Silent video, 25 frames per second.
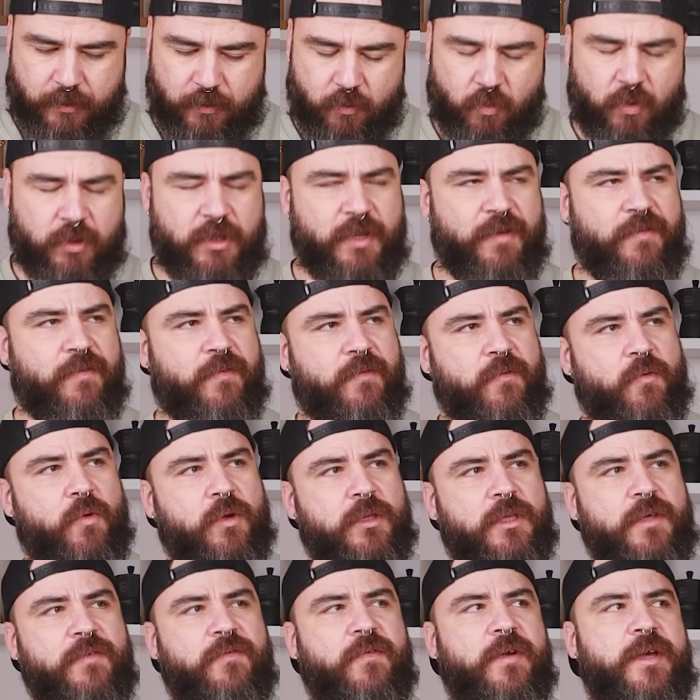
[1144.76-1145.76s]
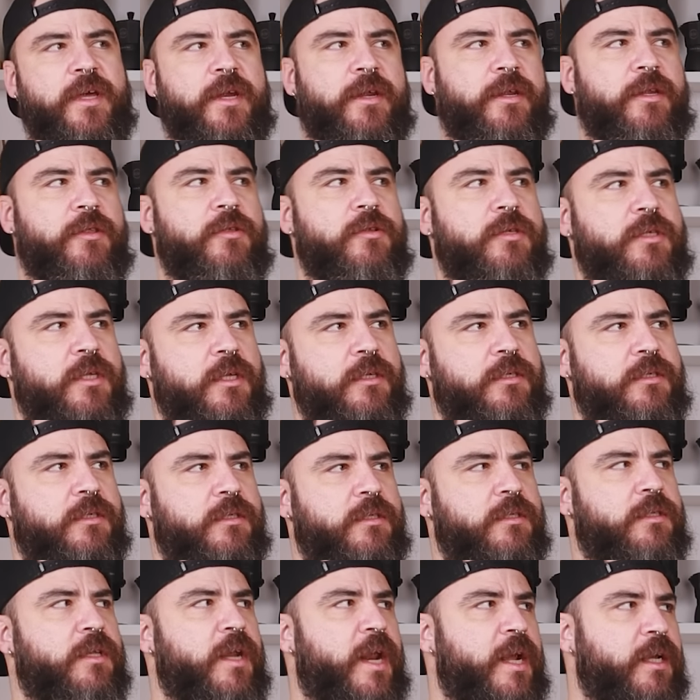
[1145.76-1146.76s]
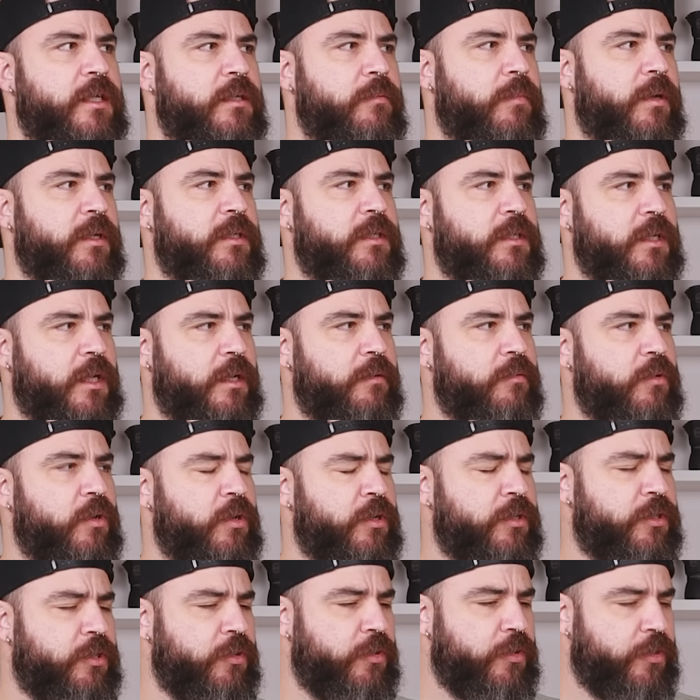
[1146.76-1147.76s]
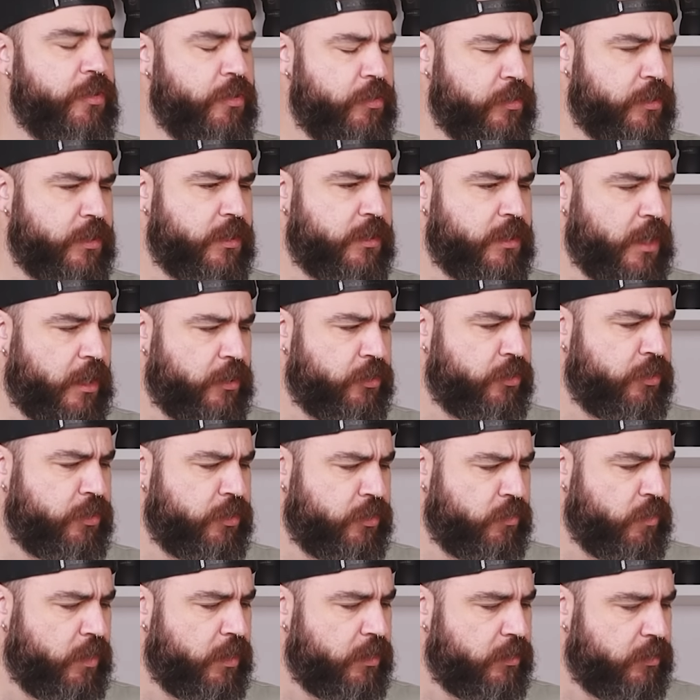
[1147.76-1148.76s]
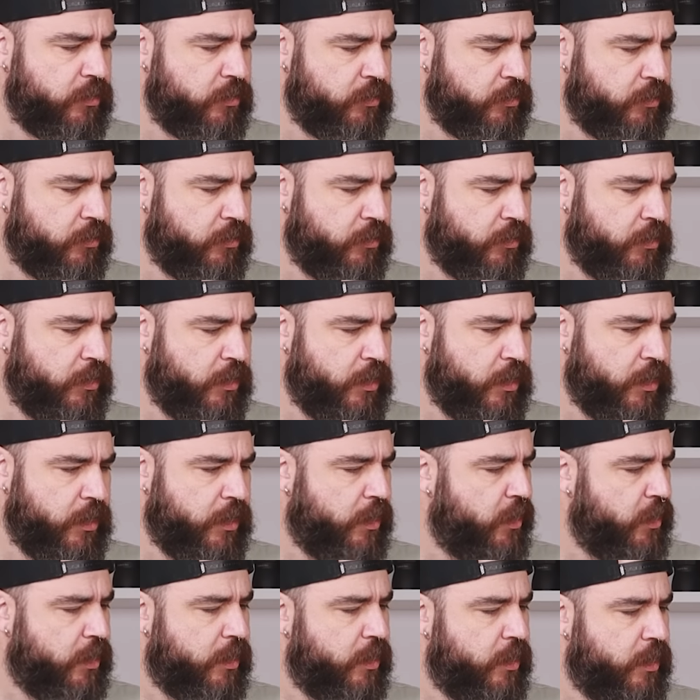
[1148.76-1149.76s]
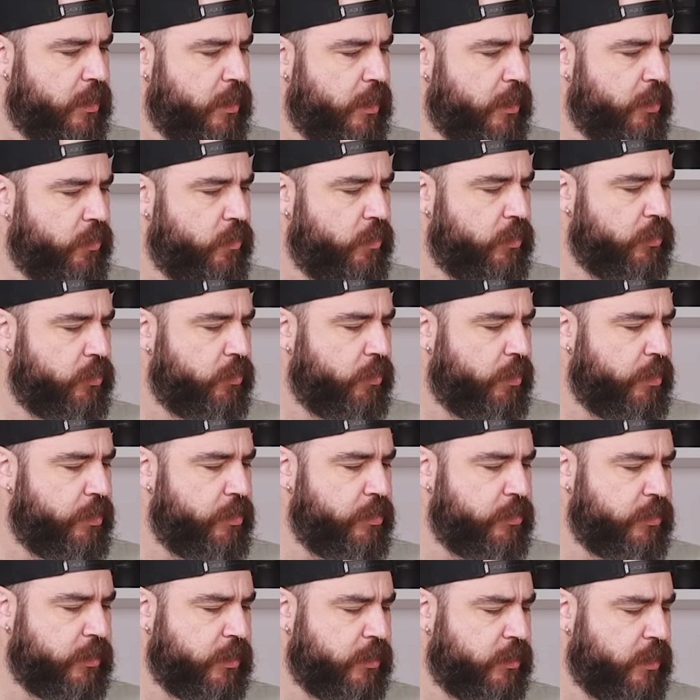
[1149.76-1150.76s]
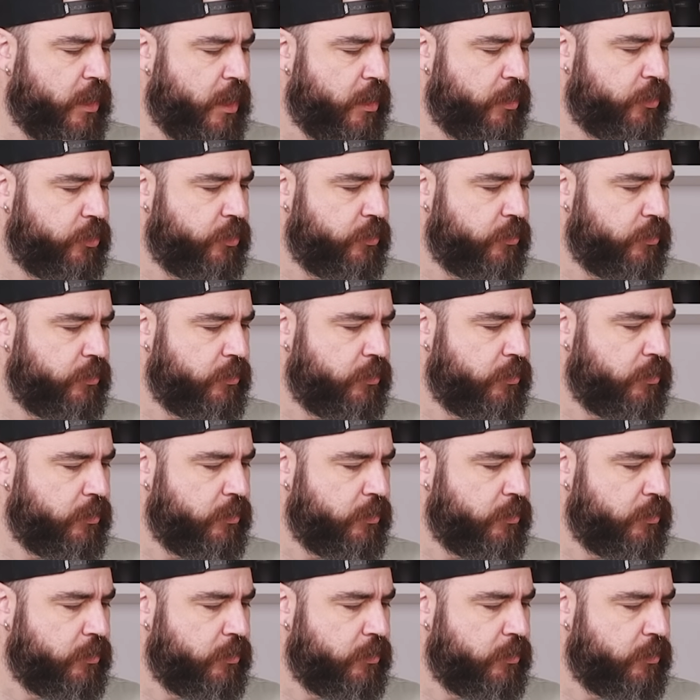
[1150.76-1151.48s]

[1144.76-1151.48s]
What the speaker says: what if I reduce the strength, but I'm going to reduce extraction as well? I don't want to reduce extraction.